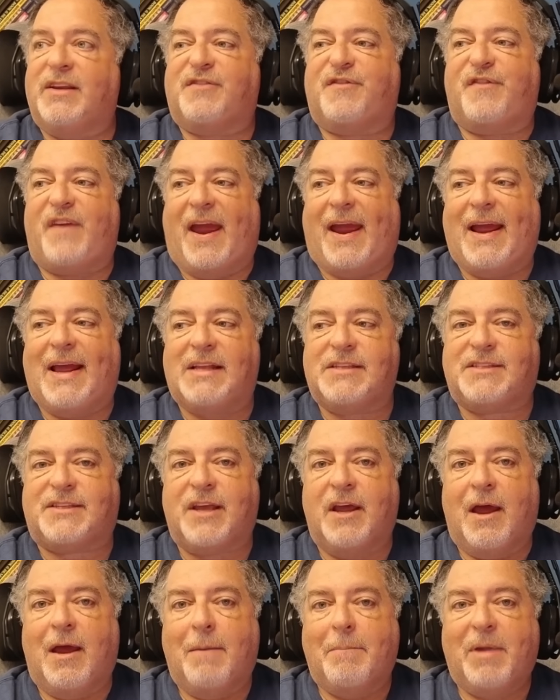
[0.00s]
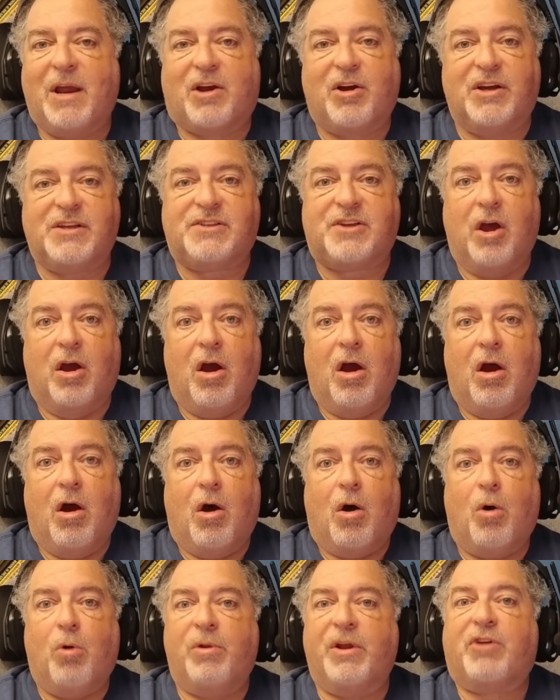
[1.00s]
fans because,
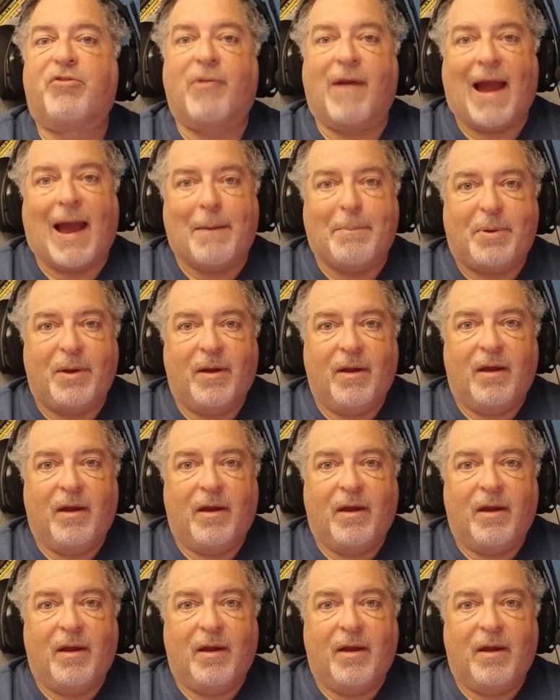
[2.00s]
holy crap,